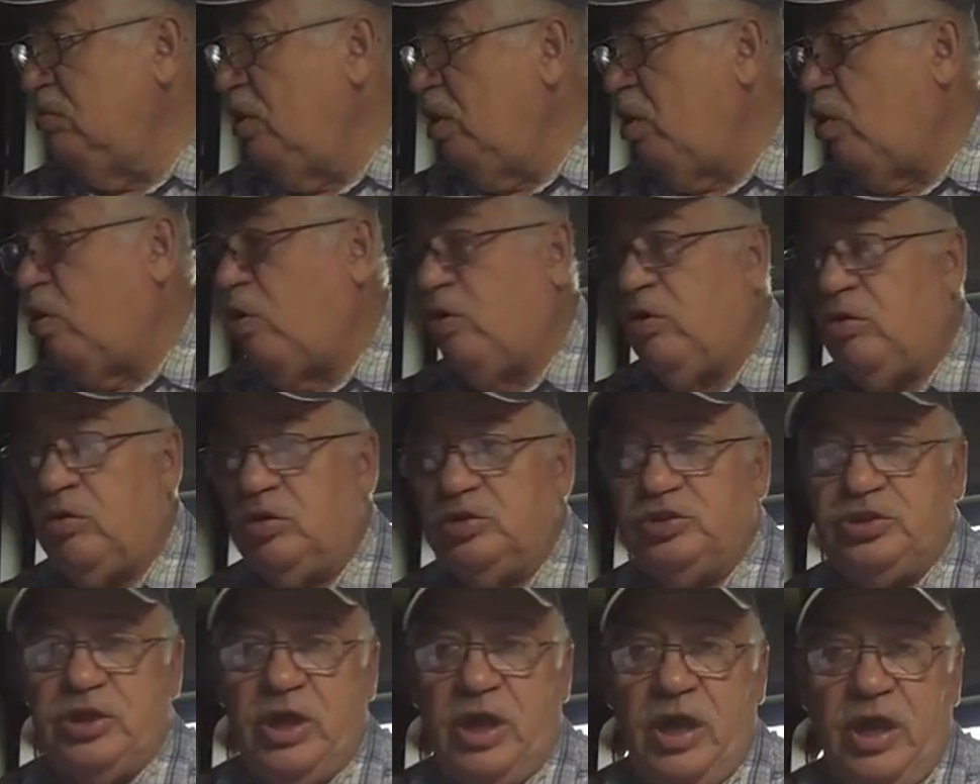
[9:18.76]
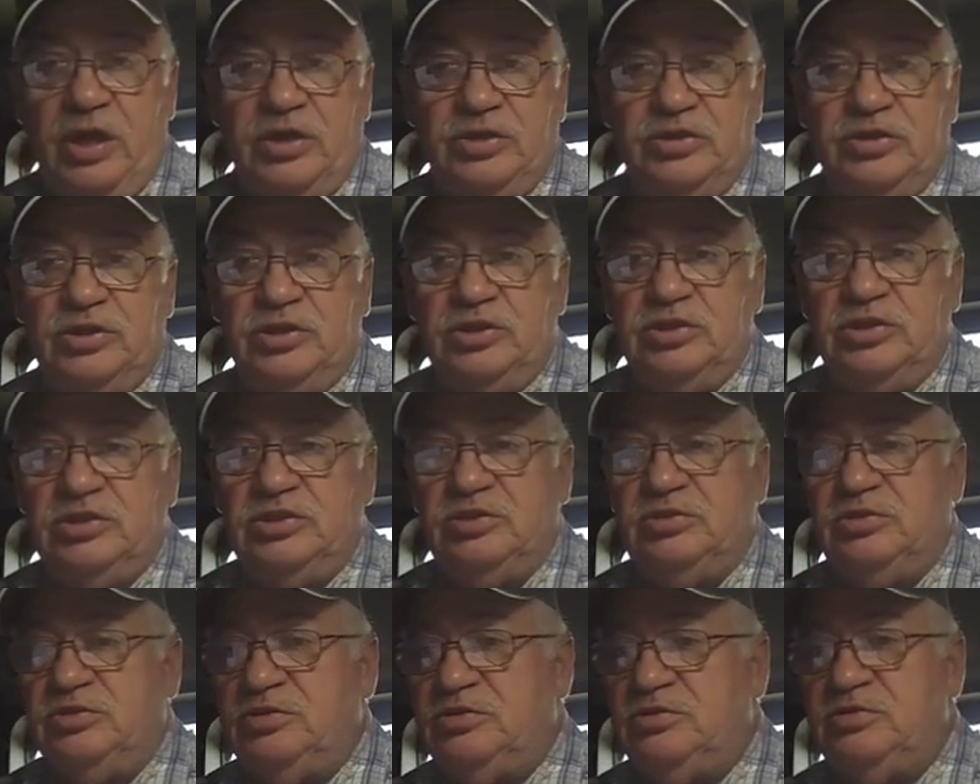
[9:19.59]
oil changes,
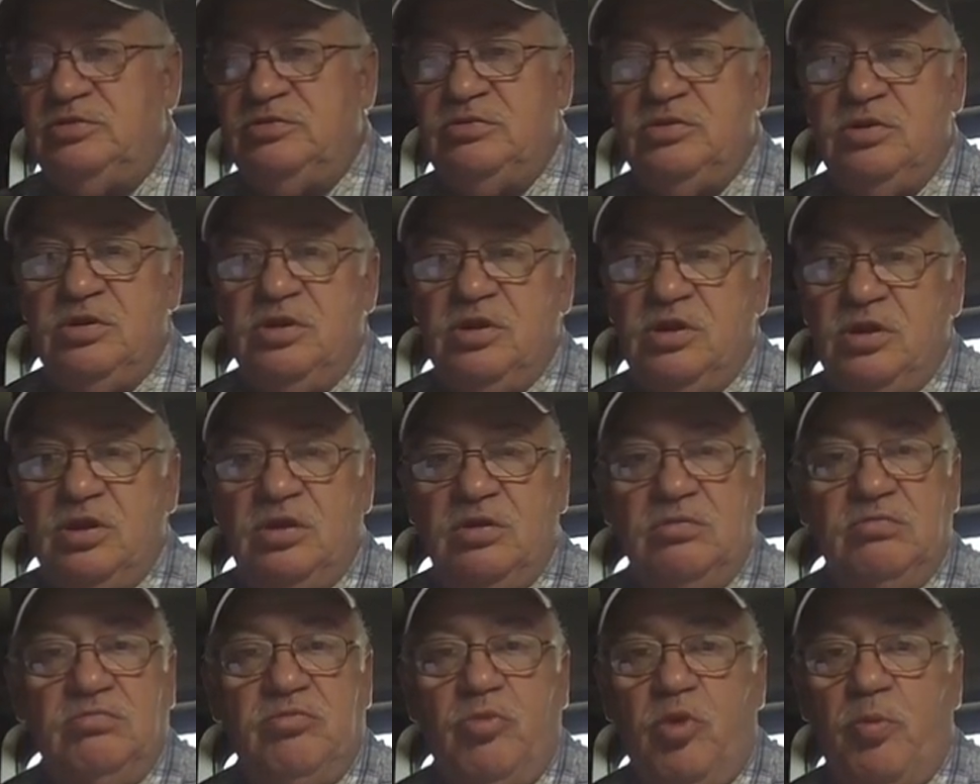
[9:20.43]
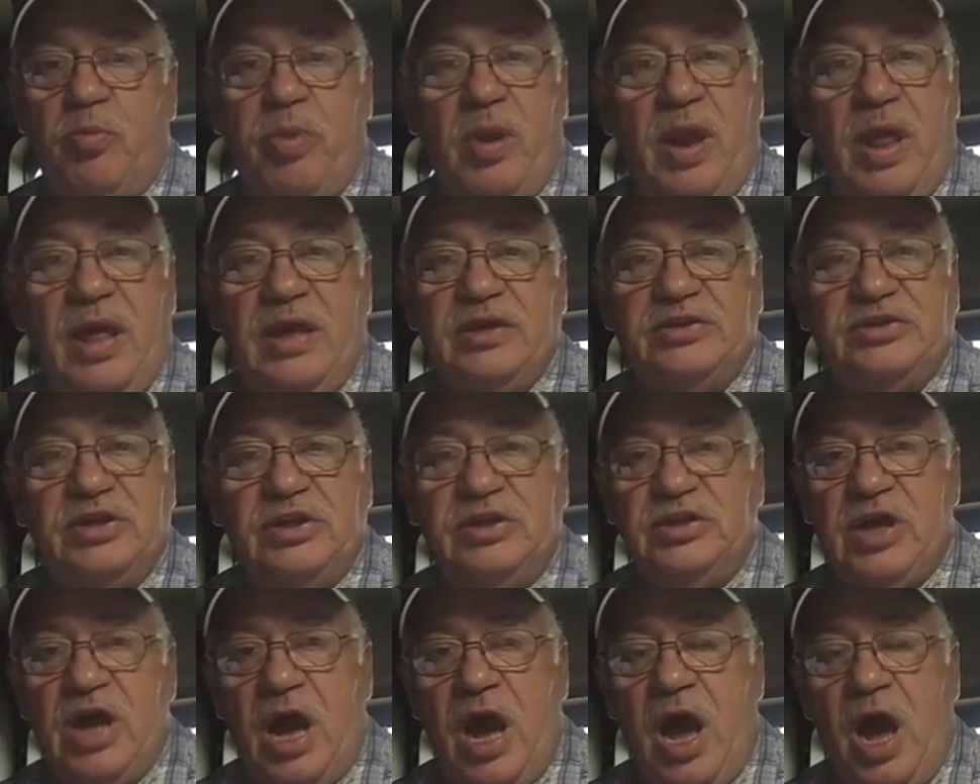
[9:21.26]

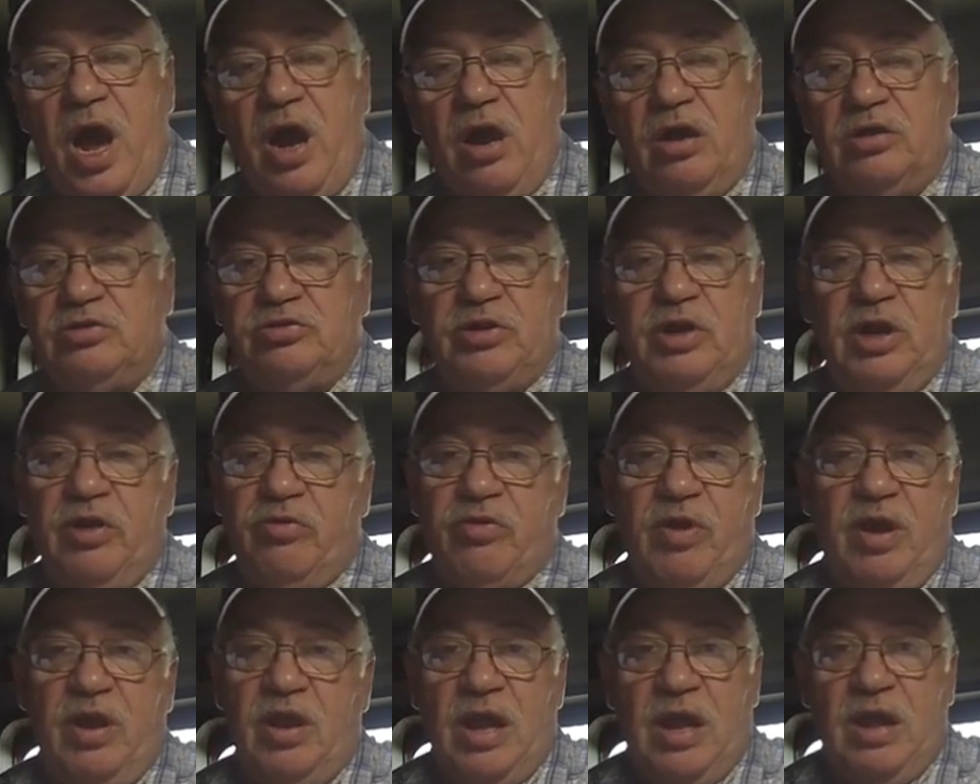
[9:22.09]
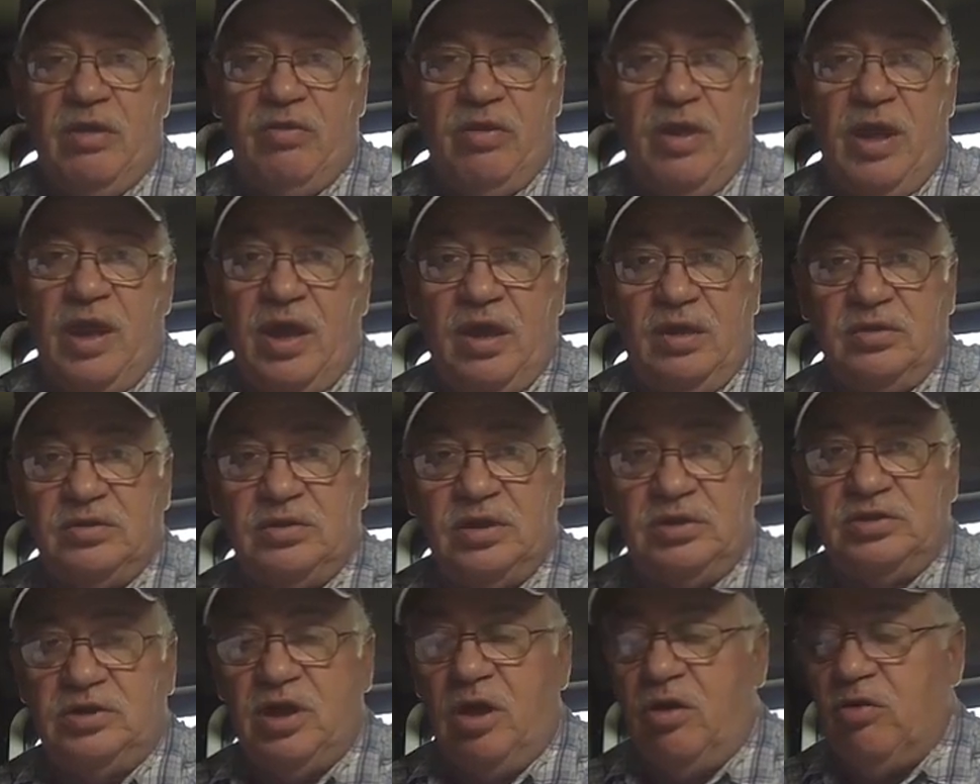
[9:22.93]
replacing tires or anything like that, because
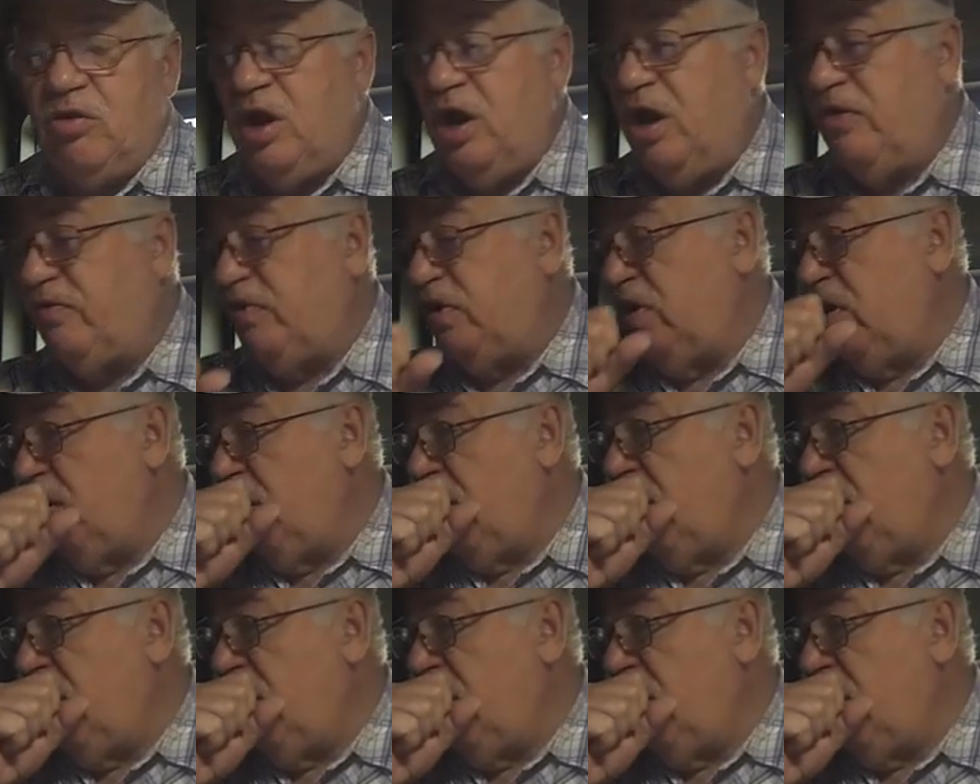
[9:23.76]
it's all covered.